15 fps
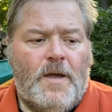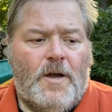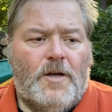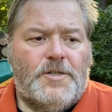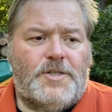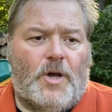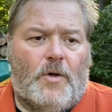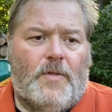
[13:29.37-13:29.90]

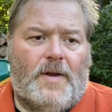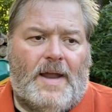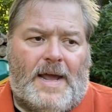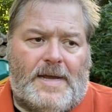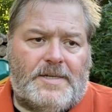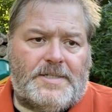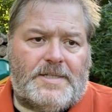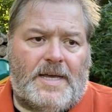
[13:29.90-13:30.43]
So the
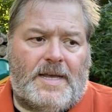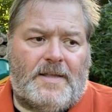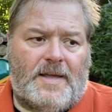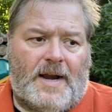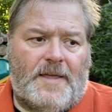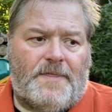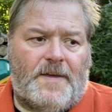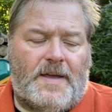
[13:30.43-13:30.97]
last thing
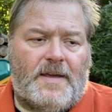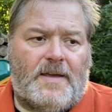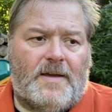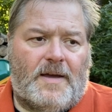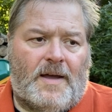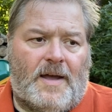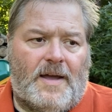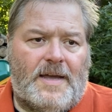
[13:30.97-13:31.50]
that I think
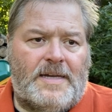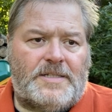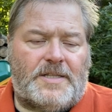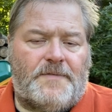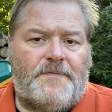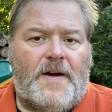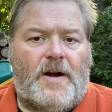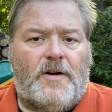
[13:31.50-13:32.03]
is
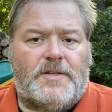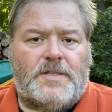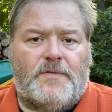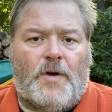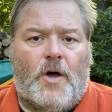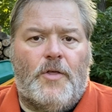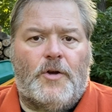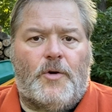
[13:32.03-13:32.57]
the fairest of
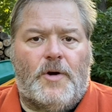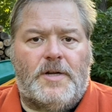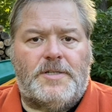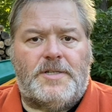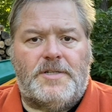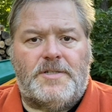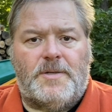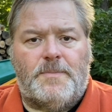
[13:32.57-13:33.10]
all the
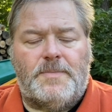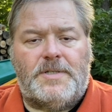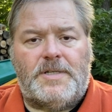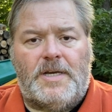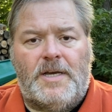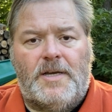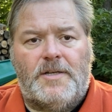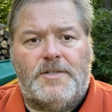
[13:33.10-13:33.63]
criticisms
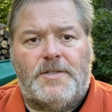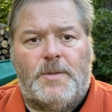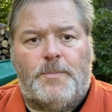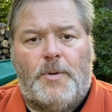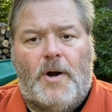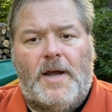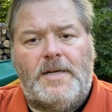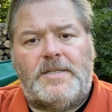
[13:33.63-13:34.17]
is the
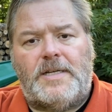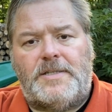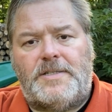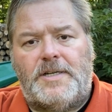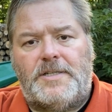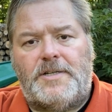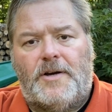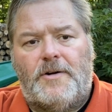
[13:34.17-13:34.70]
price at
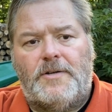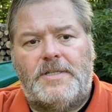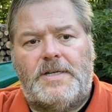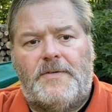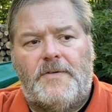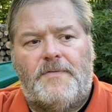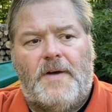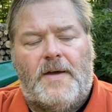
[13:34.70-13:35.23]

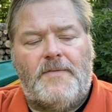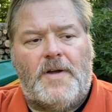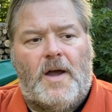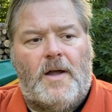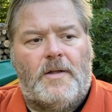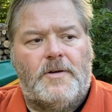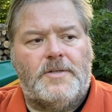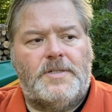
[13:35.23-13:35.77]

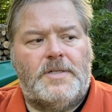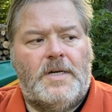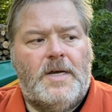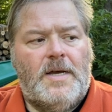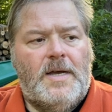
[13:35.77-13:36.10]
$675.